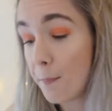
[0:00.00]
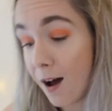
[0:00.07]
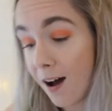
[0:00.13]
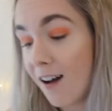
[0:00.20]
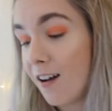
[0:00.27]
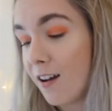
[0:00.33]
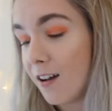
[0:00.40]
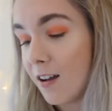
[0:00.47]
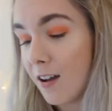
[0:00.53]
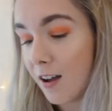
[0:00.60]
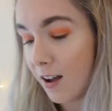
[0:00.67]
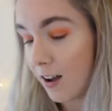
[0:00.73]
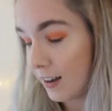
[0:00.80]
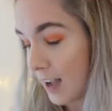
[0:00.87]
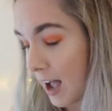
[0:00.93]
But
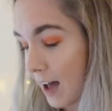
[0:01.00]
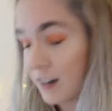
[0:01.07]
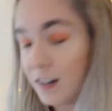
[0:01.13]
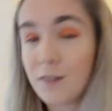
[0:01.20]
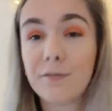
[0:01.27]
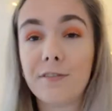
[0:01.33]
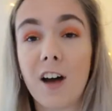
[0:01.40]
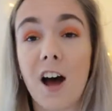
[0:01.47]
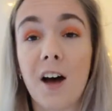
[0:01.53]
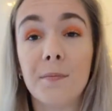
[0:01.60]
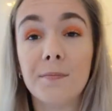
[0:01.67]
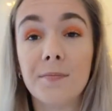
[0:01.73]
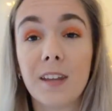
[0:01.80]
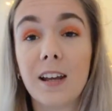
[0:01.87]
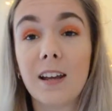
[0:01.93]
can confirm,